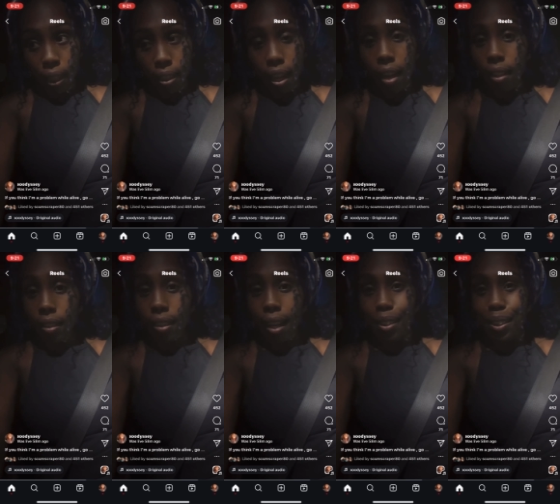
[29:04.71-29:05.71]
know that God
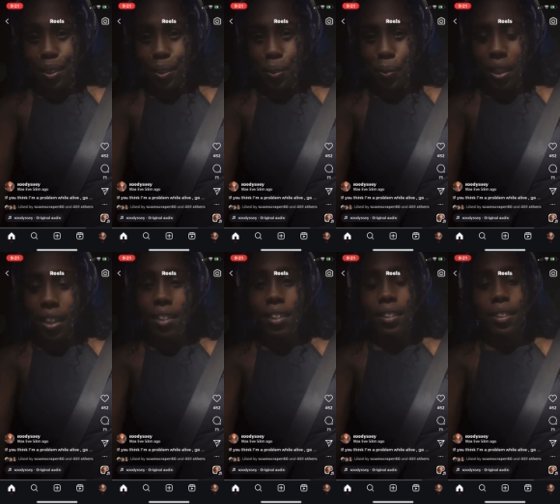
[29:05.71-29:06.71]
has got to do what
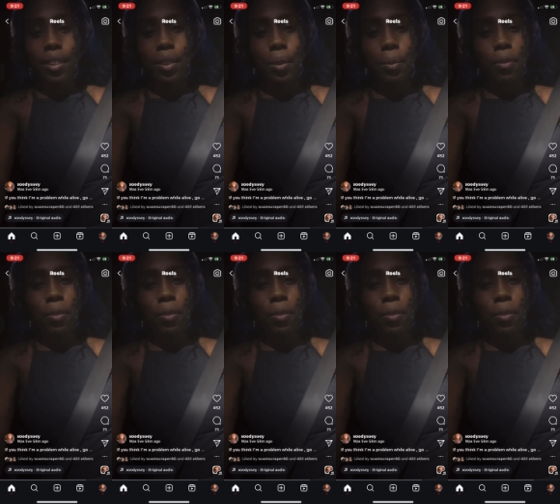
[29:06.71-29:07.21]
he needs to do.